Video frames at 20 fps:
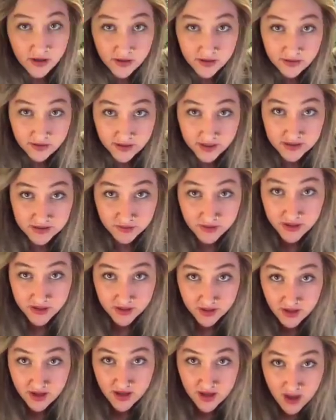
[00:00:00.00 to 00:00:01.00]
This one,
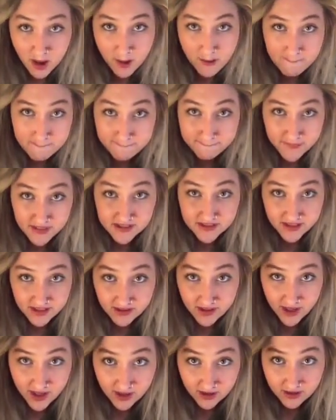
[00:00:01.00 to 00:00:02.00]
see
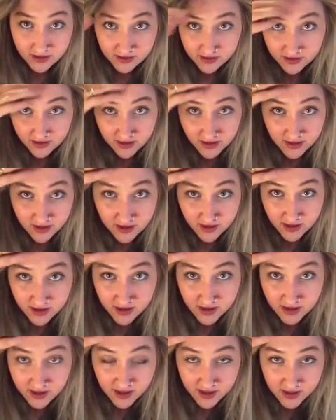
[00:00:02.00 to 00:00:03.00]
that?
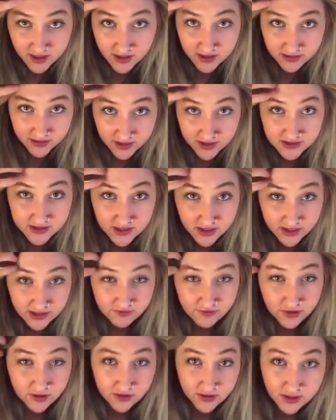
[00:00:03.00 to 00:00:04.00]
That's not
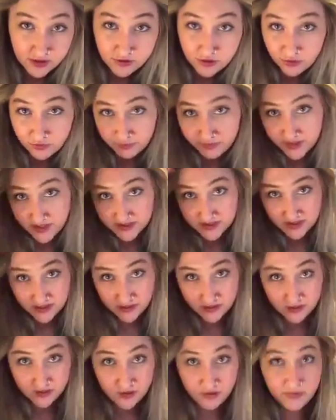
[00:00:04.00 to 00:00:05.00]
even, nope, that's not
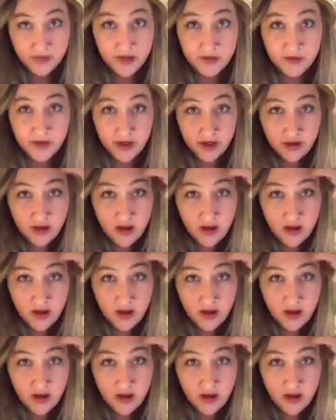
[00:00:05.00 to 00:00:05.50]
gonna go anywhere.